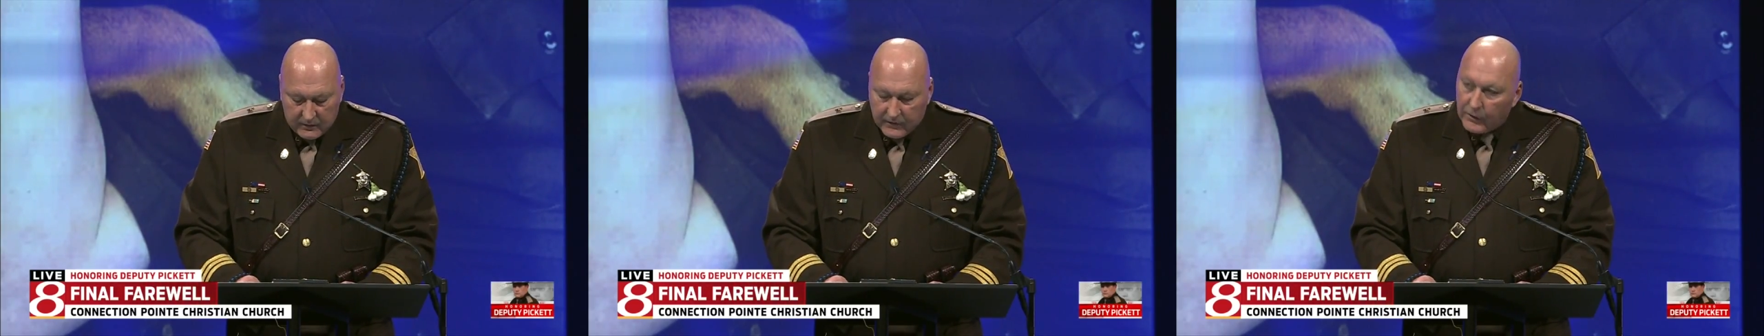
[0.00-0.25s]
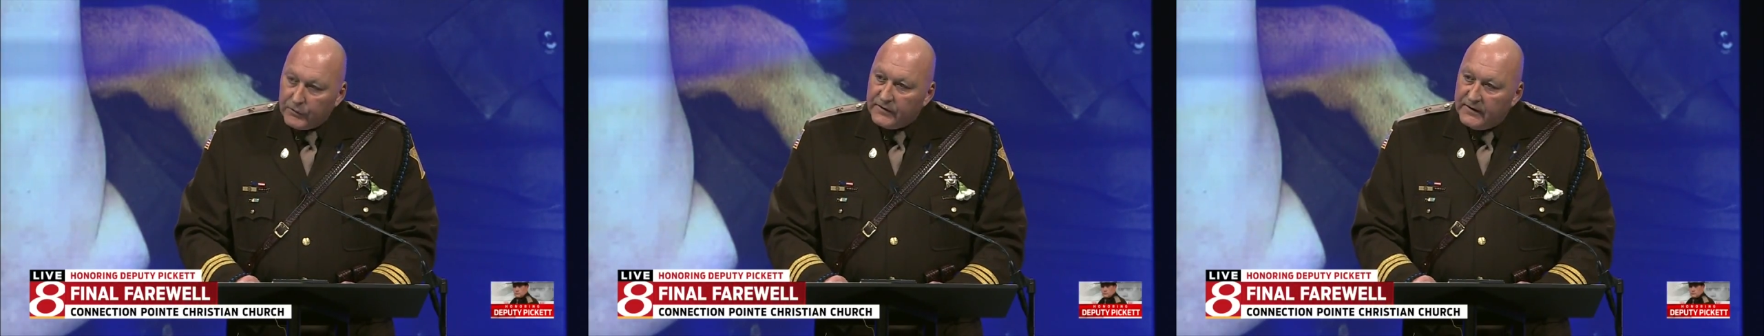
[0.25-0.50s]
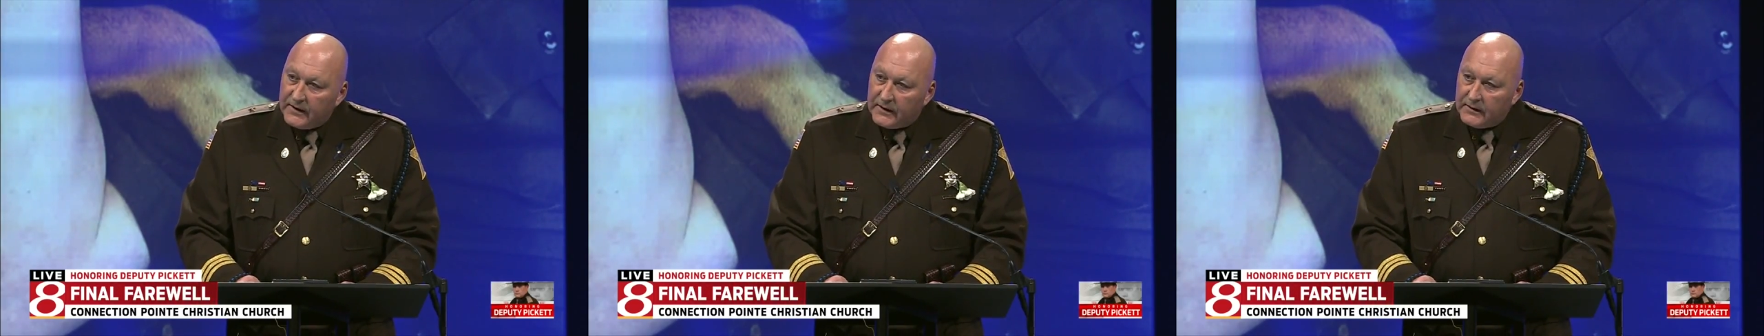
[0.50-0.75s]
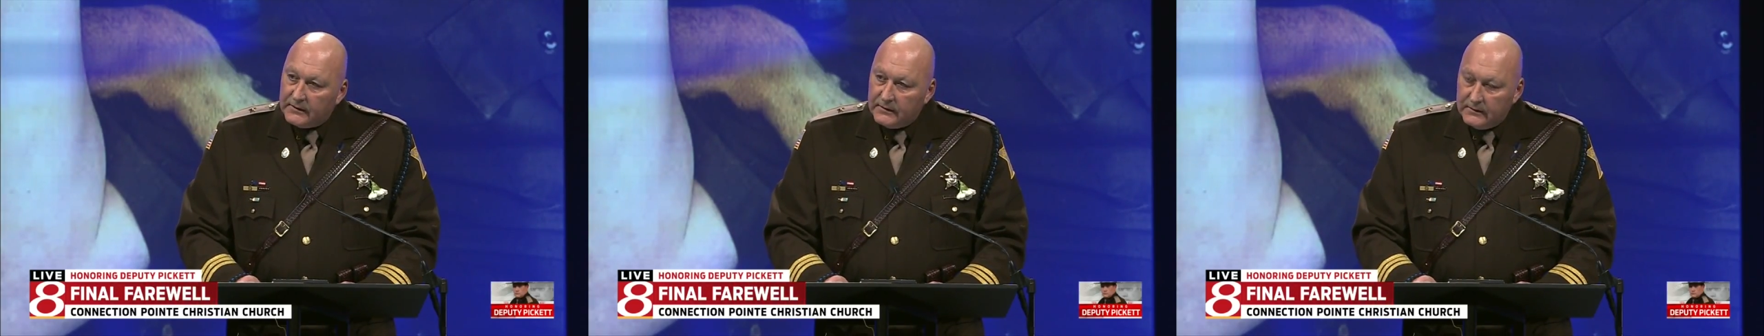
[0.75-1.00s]
those
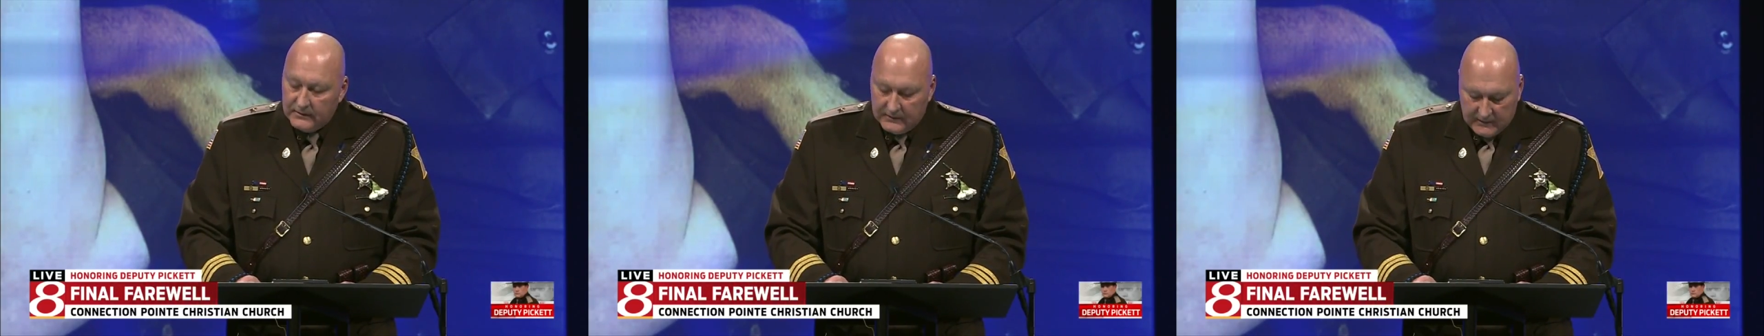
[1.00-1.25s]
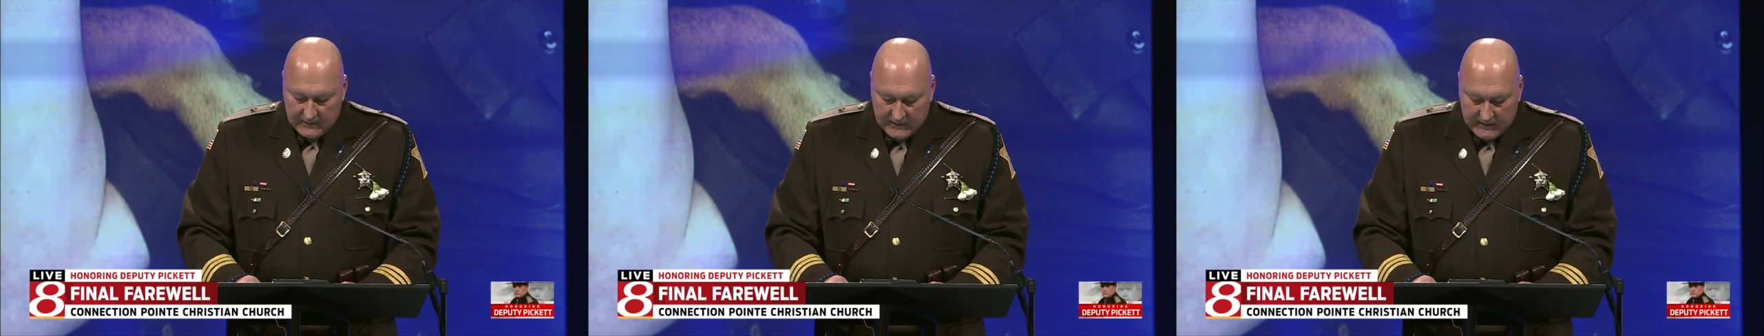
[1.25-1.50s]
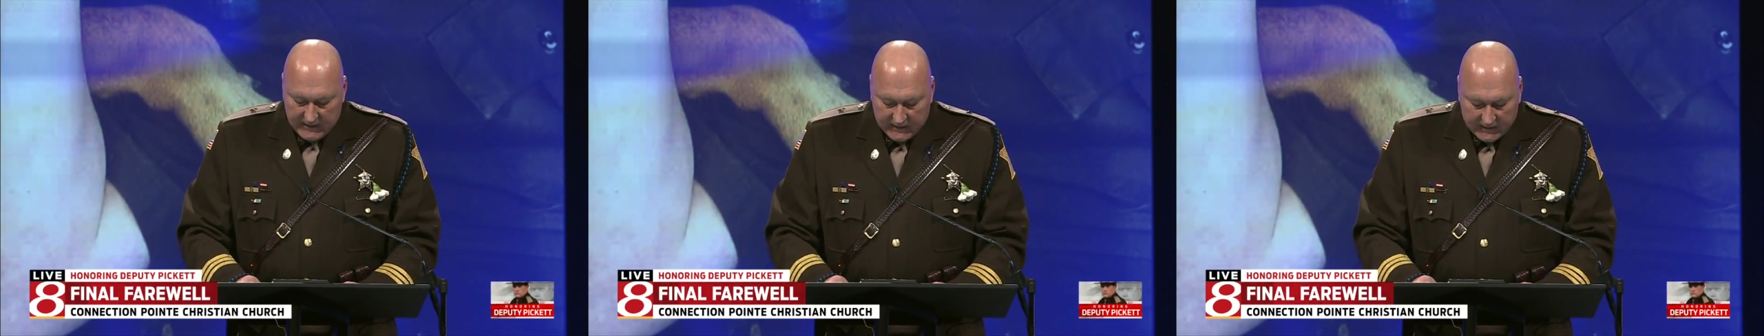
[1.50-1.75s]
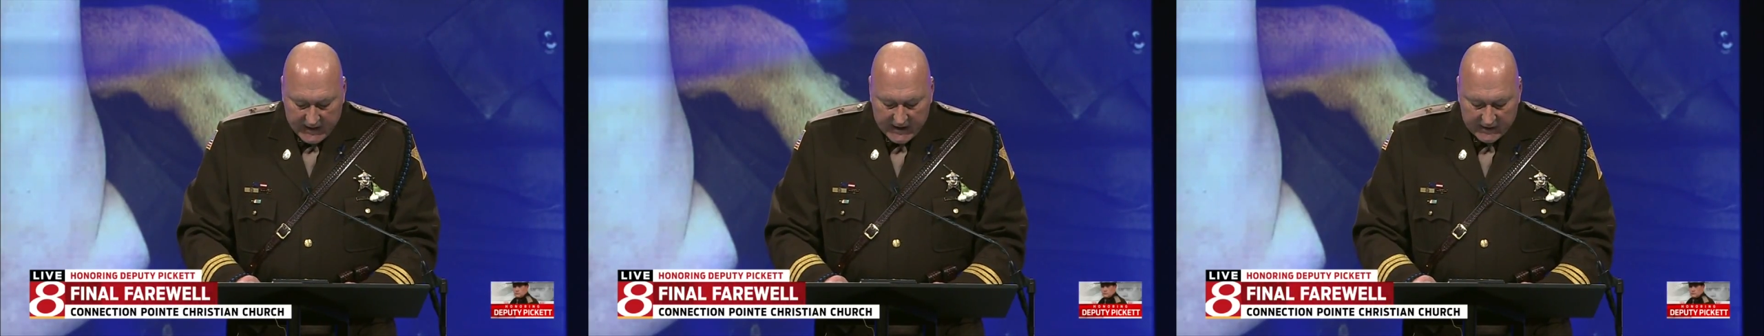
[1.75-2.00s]
killed in
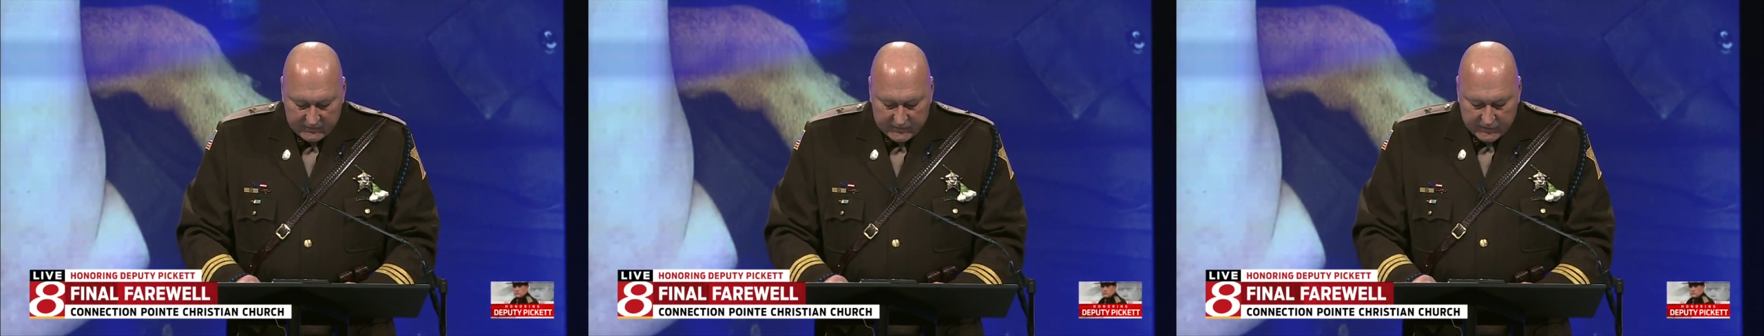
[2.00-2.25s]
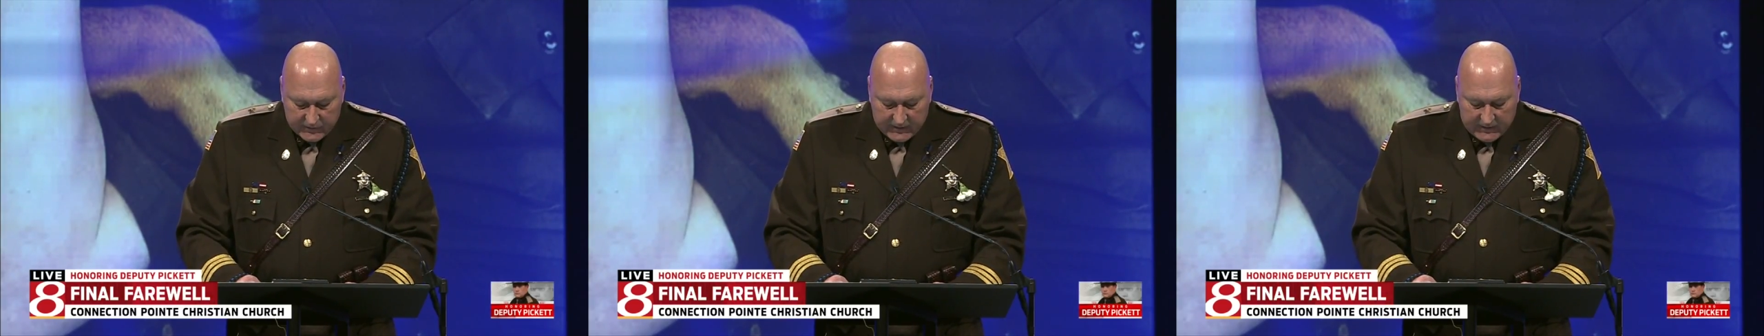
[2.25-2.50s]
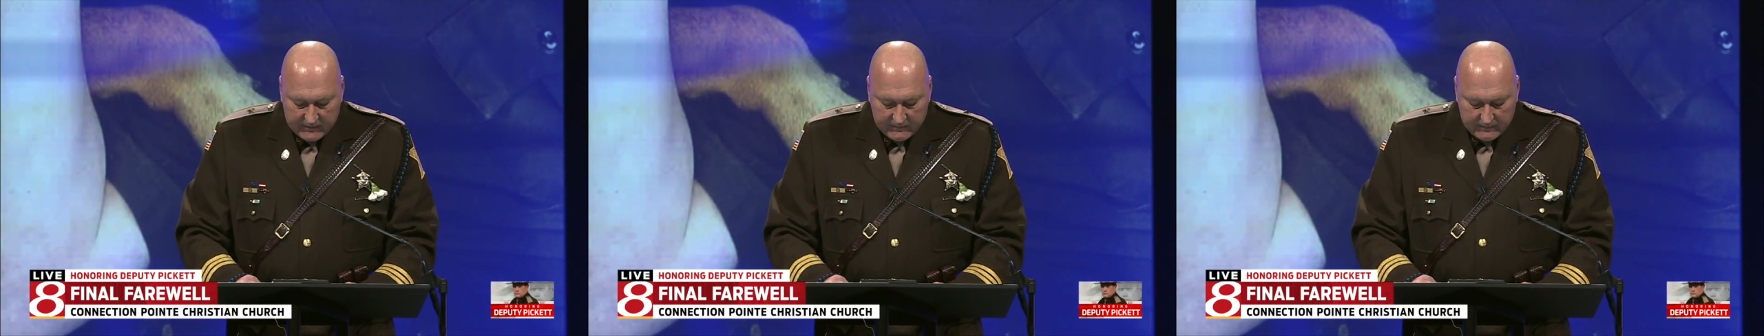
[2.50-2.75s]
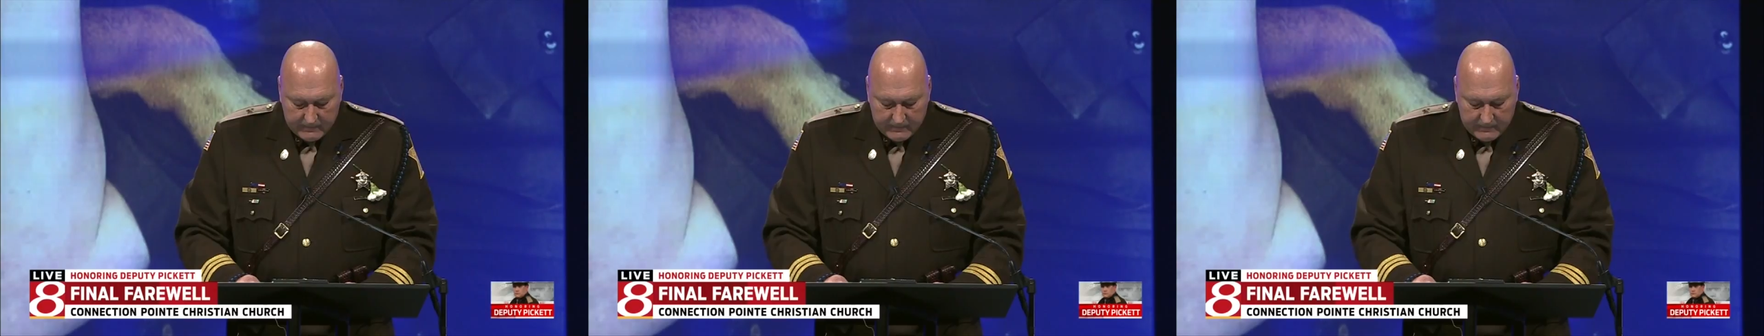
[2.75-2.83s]
the line of duty.